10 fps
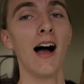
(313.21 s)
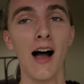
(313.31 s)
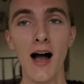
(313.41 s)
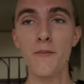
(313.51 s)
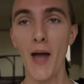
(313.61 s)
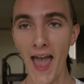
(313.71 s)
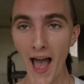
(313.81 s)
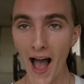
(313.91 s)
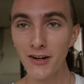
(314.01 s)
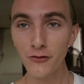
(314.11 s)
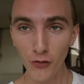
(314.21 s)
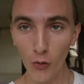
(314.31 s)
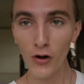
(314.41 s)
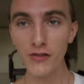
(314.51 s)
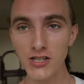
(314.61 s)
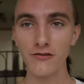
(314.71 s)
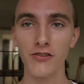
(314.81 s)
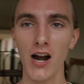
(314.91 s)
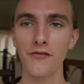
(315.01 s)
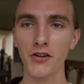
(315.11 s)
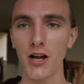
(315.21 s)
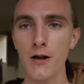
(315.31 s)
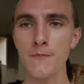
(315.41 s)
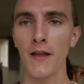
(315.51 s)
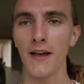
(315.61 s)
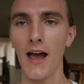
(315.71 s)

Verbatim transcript: um, ad for Vision for Africa.